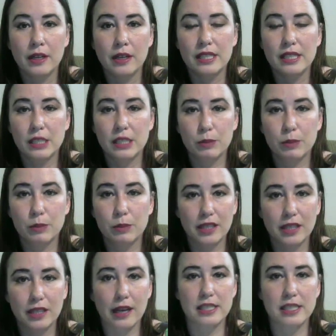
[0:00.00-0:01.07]
is to
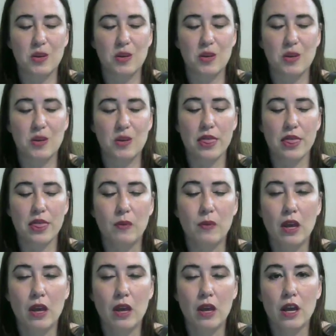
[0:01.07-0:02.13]
specialize in one thing,
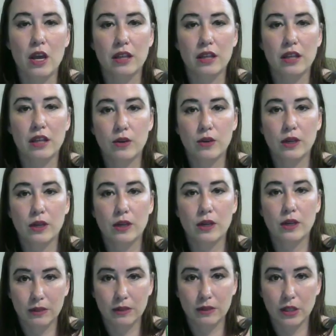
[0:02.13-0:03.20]
then you can,
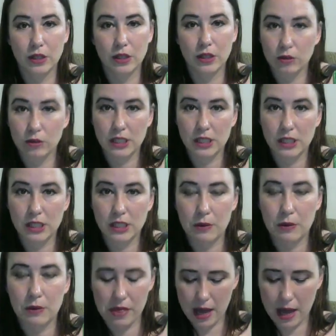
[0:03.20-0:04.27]
just stick
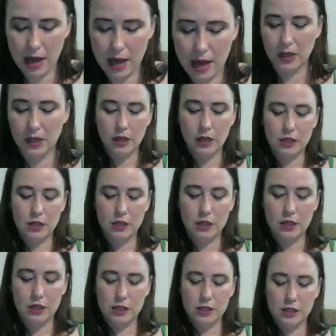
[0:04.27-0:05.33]
with that.
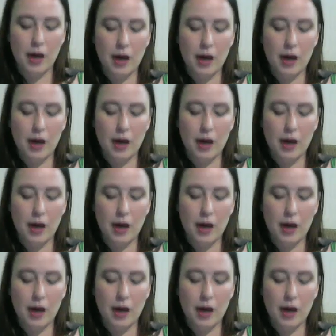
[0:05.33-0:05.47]
So